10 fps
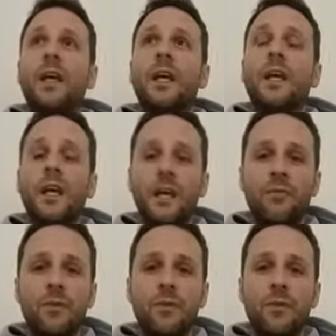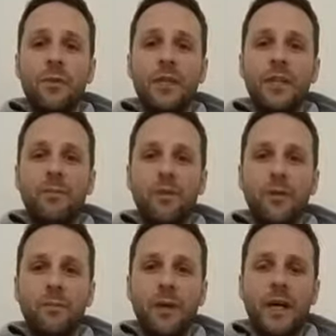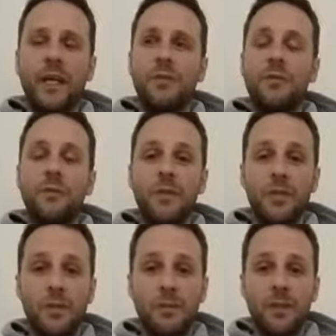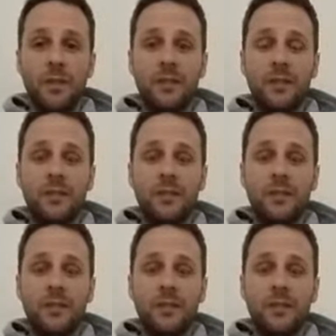And I gave one to him, he brought it back. He was a bit sheepish,